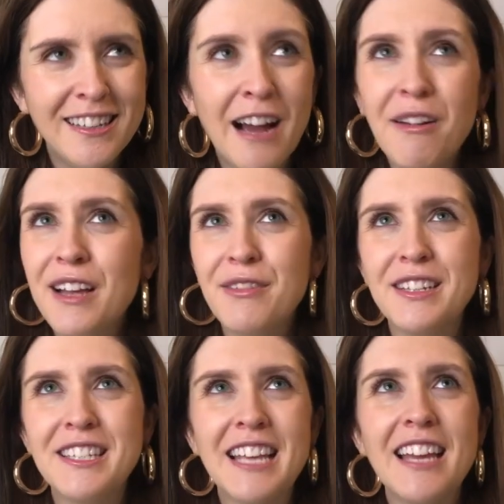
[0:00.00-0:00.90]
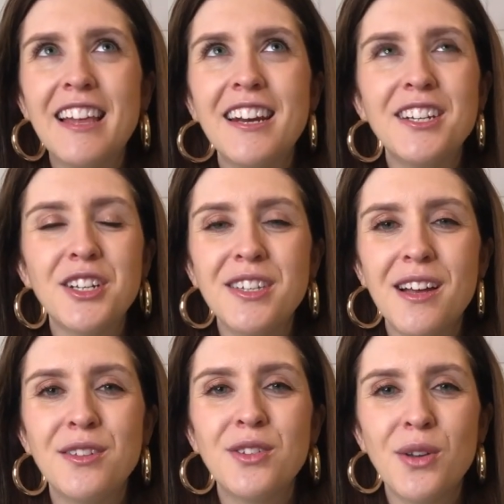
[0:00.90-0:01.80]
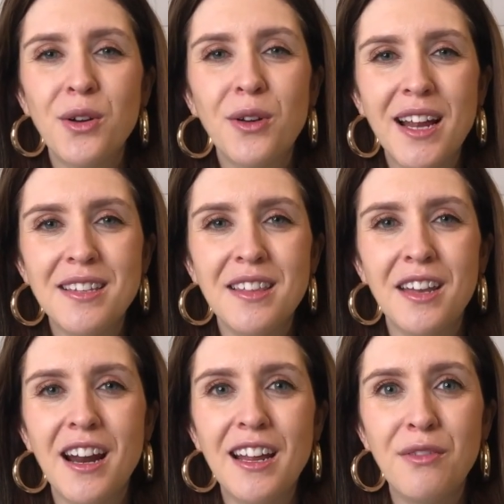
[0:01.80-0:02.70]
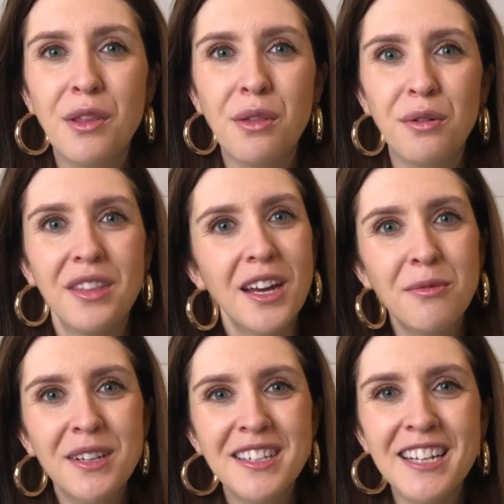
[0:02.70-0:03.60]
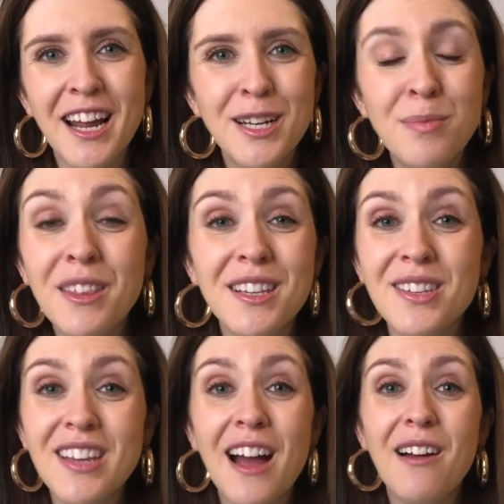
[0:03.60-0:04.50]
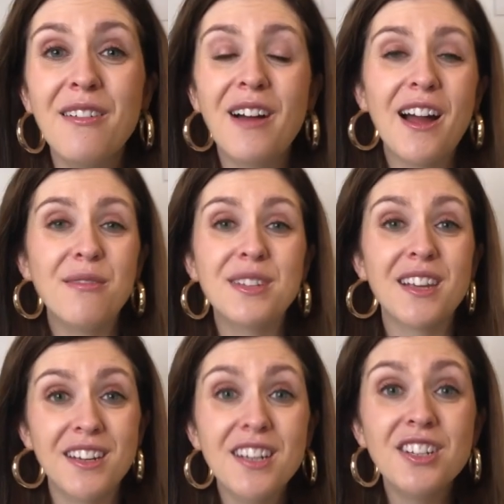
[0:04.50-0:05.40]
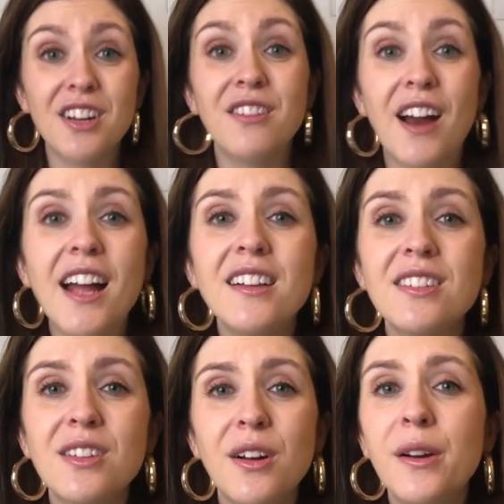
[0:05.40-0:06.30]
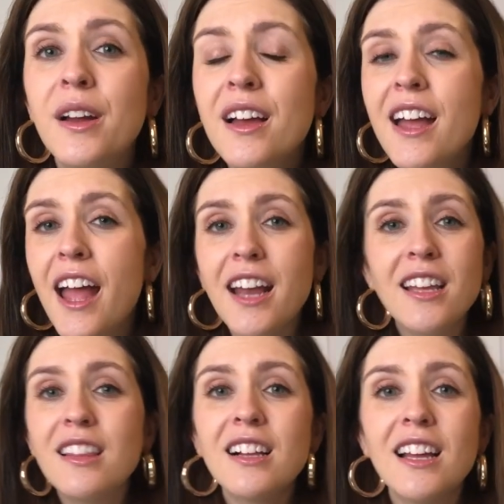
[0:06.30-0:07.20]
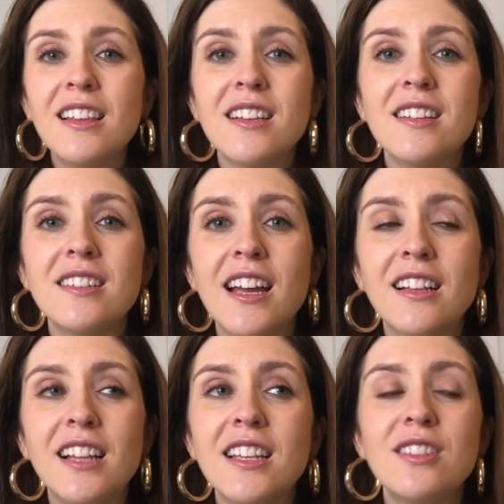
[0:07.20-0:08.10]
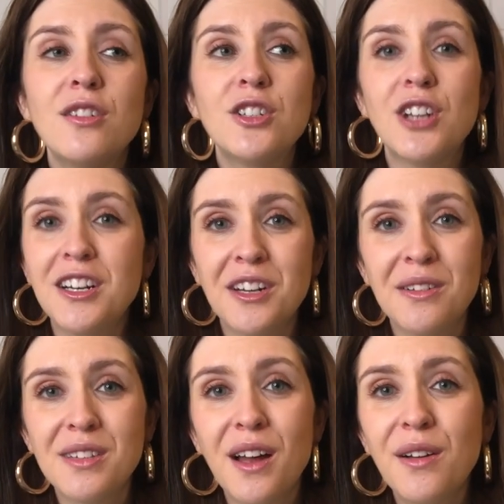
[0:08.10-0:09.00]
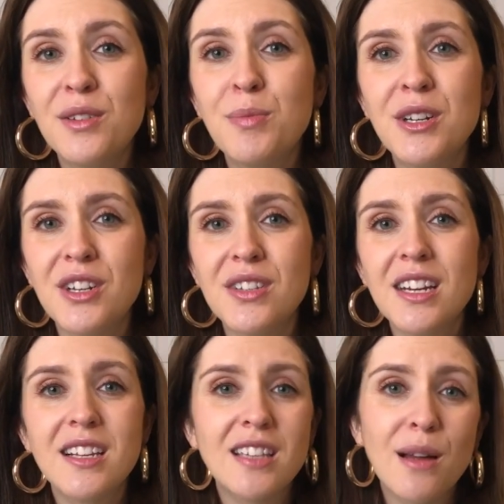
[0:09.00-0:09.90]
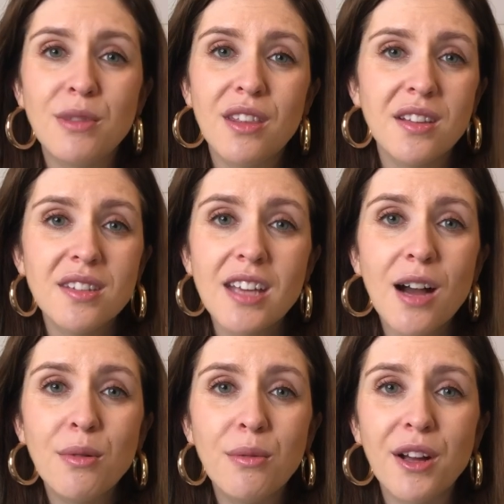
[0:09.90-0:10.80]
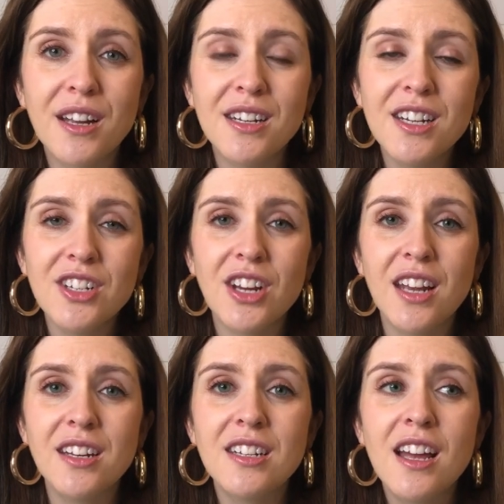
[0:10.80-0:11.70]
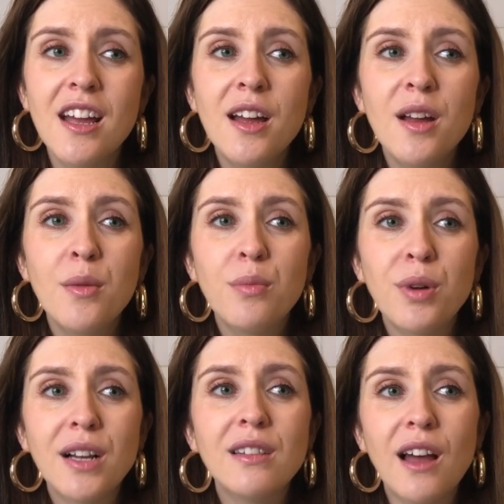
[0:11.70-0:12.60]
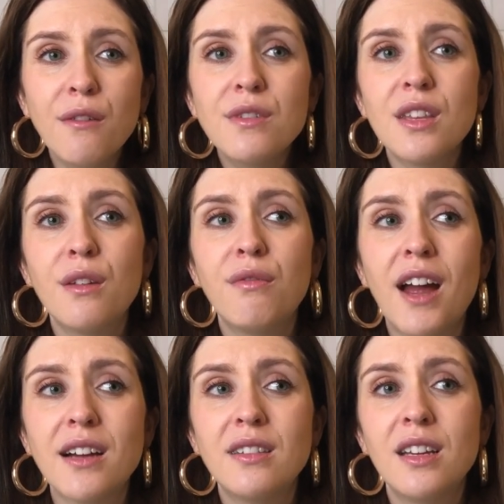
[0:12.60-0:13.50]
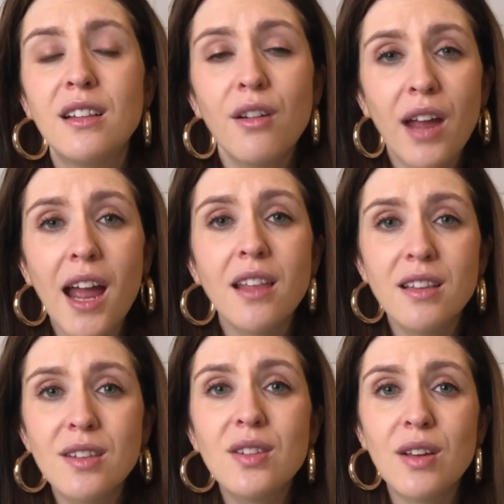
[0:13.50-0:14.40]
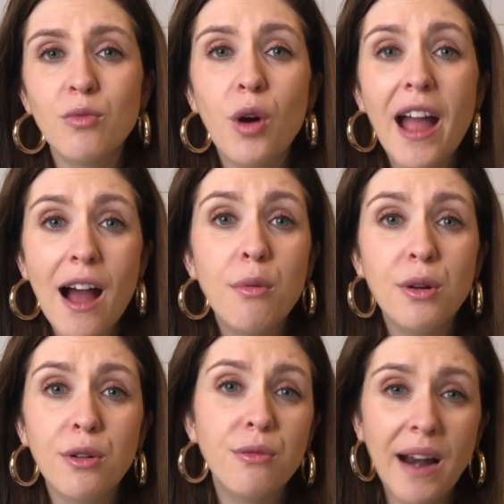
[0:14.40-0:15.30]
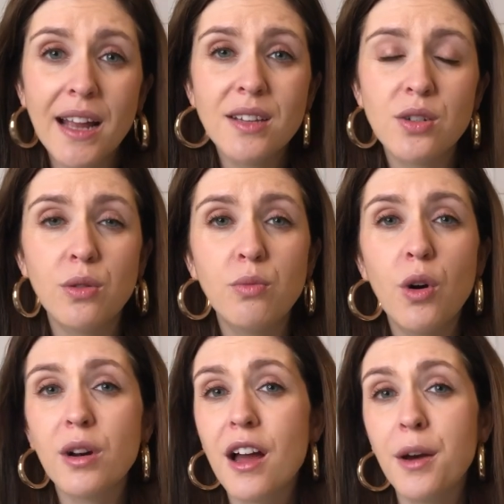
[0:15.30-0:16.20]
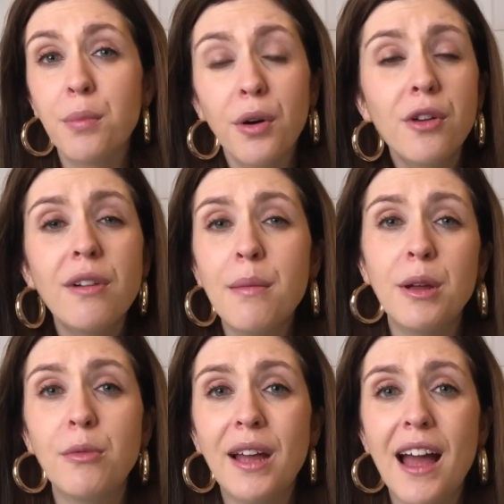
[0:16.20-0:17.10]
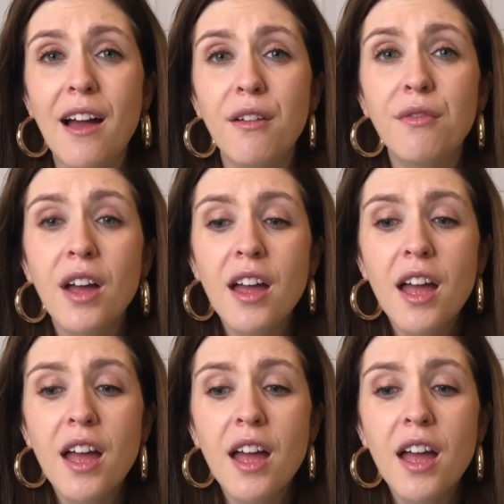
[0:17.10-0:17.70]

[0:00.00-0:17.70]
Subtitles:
Now I even say that, it just sounds so crazy that I even thought that at one stage, but this is how I was conditioned, right? So anything like this, it's like, let's not judge ourselves, but just accept that this is how we were conditioned. Bring love to the fact that, okay, this is how we were raised or what kind of programming we have.